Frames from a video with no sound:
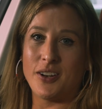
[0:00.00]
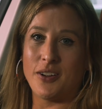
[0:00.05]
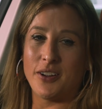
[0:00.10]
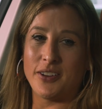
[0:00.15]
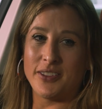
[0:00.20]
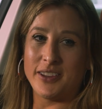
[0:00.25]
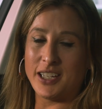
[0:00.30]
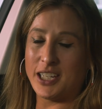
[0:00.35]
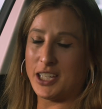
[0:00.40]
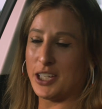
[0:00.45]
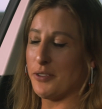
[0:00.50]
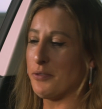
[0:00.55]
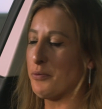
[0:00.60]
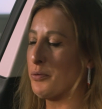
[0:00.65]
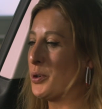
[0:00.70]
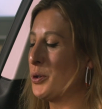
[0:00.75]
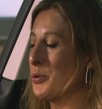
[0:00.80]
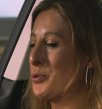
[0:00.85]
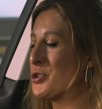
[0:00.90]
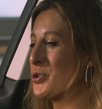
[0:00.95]
know, I think if
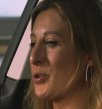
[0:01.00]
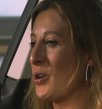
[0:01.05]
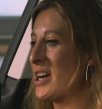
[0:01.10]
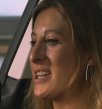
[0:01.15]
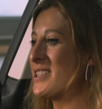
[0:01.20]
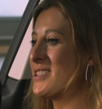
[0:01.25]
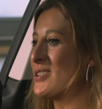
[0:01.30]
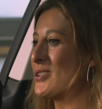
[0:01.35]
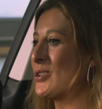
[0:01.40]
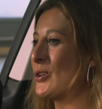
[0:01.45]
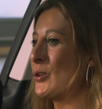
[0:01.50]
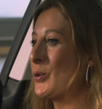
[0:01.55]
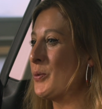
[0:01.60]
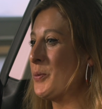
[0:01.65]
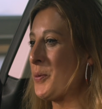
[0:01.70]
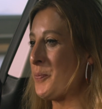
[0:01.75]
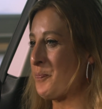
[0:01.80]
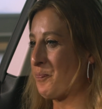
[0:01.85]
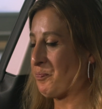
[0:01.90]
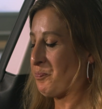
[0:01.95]
we all try to,
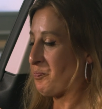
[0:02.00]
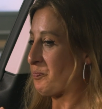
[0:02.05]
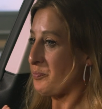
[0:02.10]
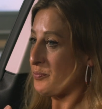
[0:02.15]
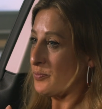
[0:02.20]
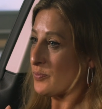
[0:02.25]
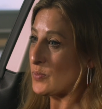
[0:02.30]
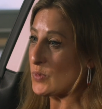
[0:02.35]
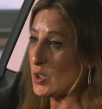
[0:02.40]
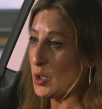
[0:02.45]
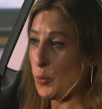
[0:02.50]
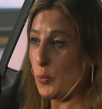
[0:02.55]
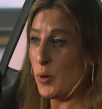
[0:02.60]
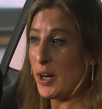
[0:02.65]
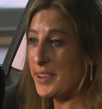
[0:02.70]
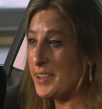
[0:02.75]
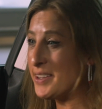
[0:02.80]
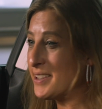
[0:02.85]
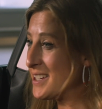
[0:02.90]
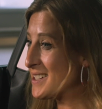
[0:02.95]

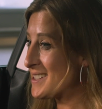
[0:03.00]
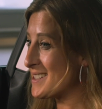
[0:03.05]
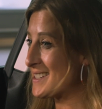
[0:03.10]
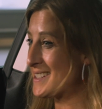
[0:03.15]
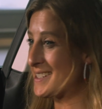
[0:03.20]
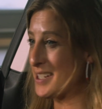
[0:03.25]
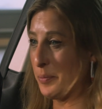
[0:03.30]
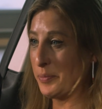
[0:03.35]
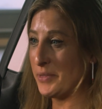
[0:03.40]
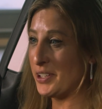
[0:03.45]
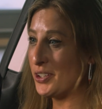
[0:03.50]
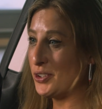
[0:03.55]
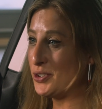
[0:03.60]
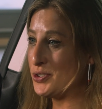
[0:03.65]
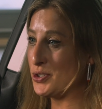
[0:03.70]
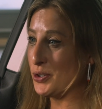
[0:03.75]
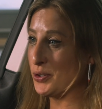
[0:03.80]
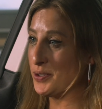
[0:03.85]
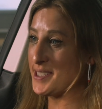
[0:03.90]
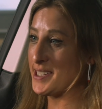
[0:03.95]
whether this is something you
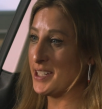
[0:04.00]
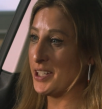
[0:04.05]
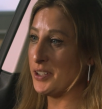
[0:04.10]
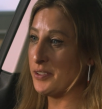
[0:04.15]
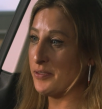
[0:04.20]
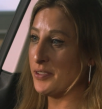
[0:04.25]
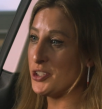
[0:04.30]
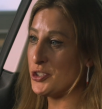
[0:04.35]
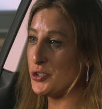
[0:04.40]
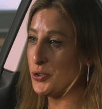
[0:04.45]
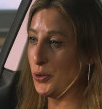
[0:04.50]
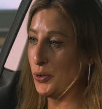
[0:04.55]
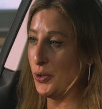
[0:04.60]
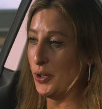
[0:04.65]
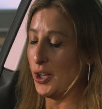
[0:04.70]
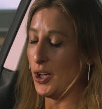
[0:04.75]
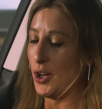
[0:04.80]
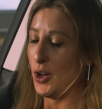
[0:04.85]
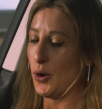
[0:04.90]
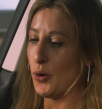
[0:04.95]
do as an
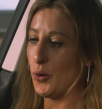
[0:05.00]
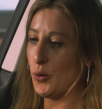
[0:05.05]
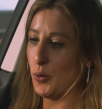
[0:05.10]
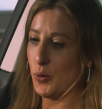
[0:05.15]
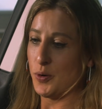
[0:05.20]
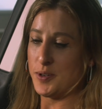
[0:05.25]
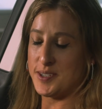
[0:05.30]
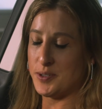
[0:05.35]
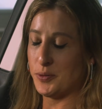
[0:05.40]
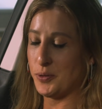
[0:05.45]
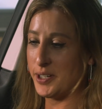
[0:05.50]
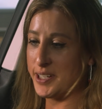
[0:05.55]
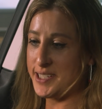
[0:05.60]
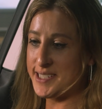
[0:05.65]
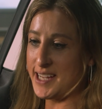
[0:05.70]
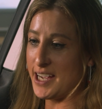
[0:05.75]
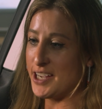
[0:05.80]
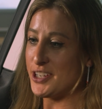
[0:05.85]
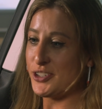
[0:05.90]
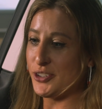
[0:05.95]
individual or as an
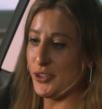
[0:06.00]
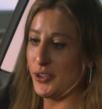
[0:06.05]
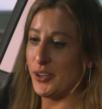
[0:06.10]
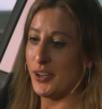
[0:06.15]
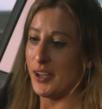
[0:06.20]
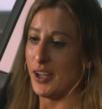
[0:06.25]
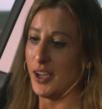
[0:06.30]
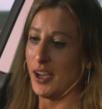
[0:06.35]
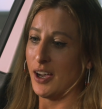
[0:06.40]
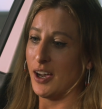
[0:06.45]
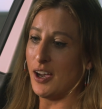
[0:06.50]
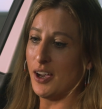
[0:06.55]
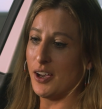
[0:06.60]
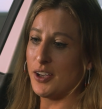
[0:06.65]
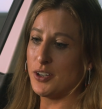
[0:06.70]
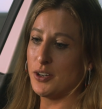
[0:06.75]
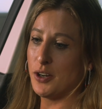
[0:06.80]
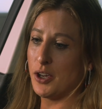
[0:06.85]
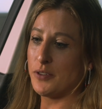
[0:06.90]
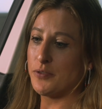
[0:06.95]
organization,
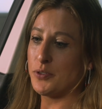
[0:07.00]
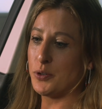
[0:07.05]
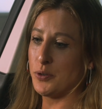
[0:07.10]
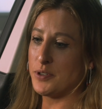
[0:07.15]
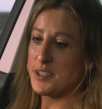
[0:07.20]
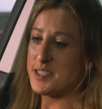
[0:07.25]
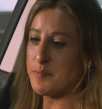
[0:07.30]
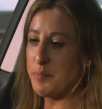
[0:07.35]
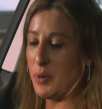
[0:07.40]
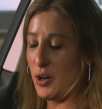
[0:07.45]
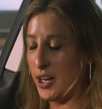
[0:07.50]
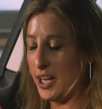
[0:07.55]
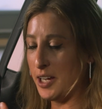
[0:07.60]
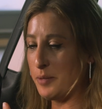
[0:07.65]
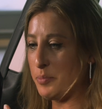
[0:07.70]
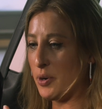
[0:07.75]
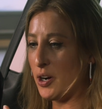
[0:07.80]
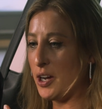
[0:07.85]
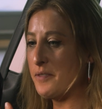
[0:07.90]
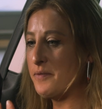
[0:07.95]
you know, if you're
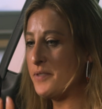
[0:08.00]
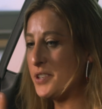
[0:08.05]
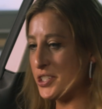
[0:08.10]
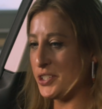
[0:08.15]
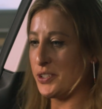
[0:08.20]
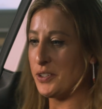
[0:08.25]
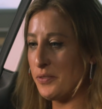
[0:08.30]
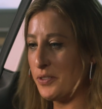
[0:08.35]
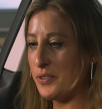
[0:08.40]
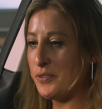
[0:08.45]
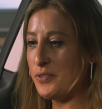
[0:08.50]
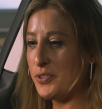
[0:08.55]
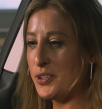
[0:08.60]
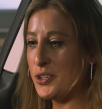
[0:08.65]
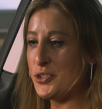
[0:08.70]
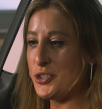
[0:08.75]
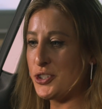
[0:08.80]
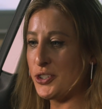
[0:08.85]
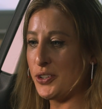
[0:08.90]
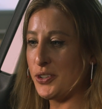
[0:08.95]
inspired by a vision of the
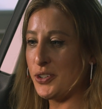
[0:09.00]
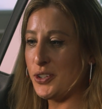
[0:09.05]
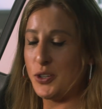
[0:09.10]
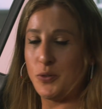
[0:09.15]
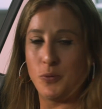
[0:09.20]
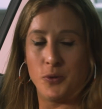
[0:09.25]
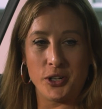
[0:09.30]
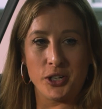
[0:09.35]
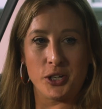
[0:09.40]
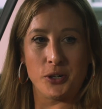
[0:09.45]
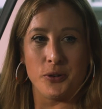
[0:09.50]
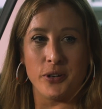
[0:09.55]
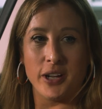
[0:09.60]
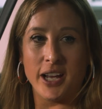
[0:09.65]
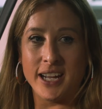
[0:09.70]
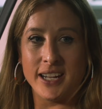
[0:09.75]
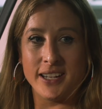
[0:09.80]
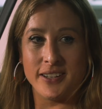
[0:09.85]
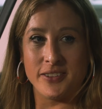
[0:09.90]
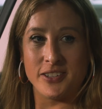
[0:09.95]
future that you want to
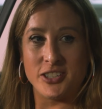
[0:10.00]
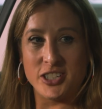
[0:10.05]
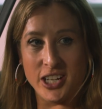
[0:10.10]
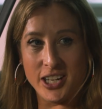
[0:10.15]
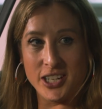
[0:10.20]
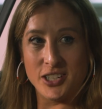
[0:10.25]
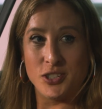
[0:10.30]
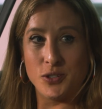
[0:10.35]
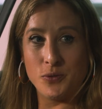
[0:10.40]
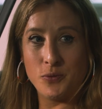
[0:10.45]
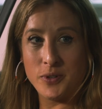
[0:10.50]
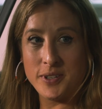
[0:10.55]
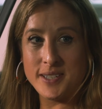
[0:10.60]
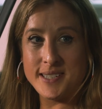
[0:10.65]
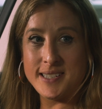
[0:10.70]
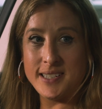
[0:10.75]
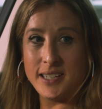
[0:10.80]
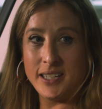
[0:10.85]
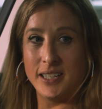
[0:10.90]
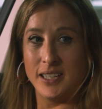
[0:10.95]
create and the change you want
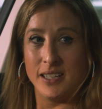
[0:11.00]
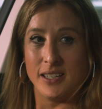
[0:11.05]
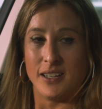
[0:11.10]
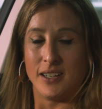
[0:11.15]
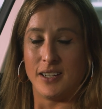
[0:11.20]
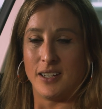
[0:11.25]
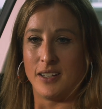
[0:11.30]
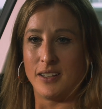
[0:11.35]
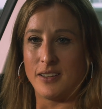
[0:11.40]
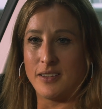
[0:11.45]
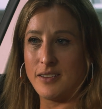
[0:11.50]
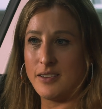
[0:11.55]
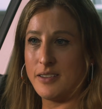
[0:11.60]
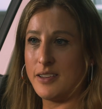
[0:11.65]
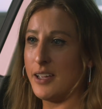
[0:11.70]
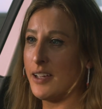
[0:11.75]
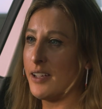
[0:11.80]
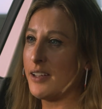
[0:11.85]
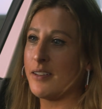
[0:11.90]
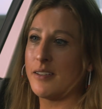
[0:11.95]
to see,
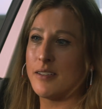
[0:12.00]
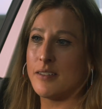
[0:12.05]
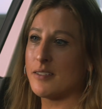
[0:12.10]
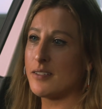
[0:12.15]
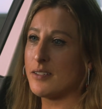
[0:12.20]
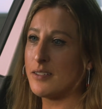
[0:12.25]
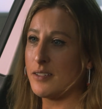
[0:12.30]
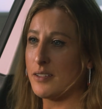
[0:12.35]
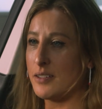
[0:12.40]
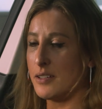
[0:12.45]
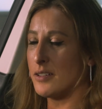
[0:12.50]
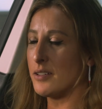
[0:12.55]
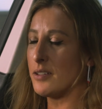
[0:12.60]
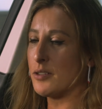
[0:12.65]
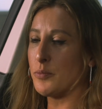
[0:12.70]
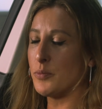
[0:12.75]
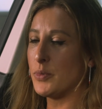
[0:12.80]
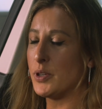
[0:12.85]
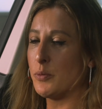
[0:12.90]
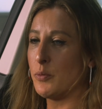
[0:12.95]
then, you
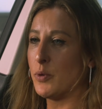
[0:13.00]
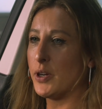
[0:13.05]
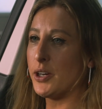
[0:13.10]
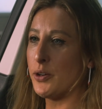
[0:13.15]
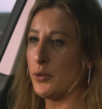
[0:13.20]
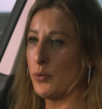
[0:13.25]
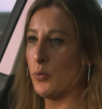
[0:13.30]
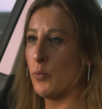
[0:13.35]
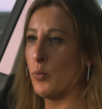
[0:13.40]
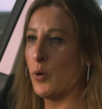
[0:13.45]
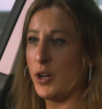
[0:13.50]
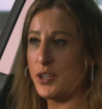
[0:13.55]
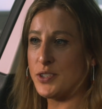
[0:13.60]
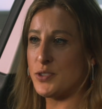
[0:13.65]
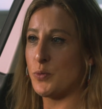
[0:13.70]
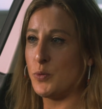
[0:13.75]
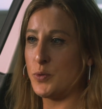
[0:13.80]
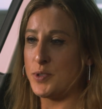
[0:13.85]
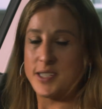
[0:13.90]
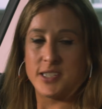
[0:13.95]
know, we can all work
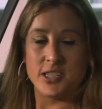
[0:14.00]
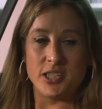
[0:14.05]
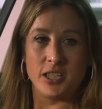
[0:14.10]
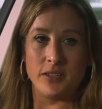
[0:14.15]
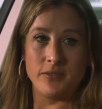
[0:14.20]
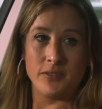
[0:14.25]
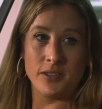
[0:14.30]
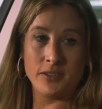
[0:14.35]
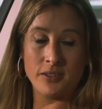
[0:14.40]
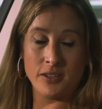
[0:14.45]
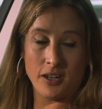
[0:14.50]
towards achieving the